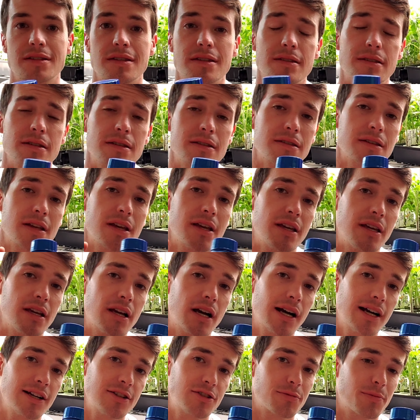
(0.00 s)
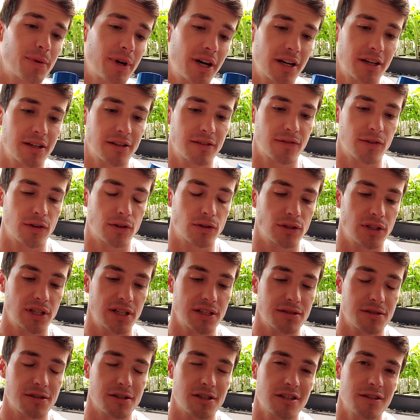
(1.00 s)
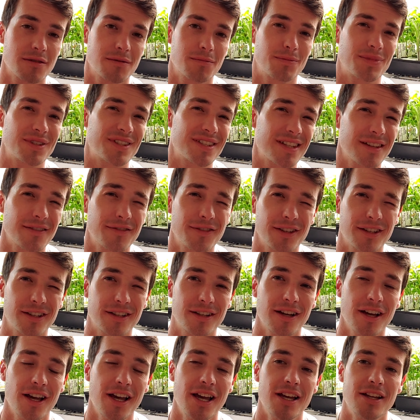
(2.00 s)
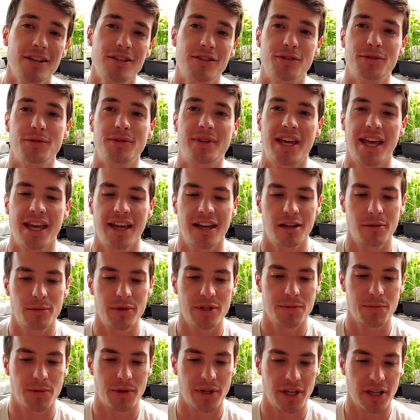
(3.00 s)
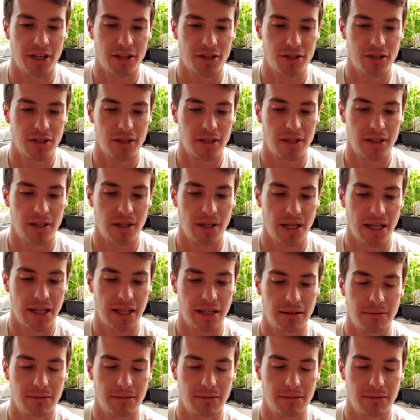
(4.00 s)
this is a hydroponic fertilizer specific to cannabis production